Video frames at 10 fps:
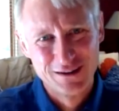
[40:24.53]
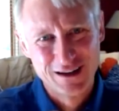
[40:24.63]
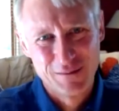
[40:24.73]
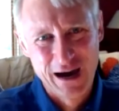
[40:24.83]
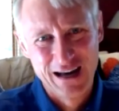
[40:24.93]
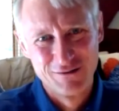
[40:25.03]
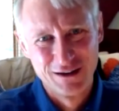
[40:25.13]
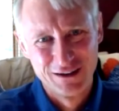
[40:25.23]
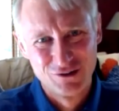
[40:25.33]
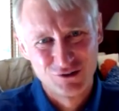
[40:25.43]
come out of
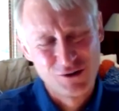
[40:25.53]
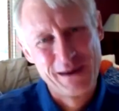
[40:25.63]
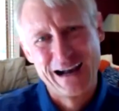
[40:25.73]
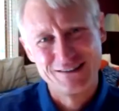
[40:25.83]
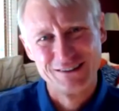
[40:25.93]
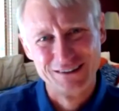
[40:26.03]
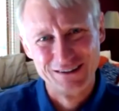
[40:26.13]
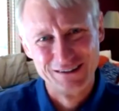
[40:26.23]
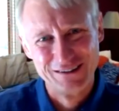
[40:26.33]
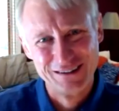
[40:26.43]
it and just go back
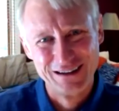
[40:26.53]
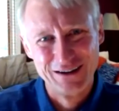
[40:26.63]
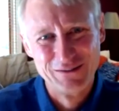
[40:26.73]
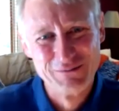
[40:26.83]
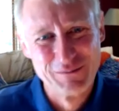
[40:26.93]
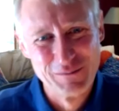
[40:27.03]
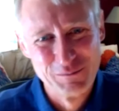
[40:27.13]
to you know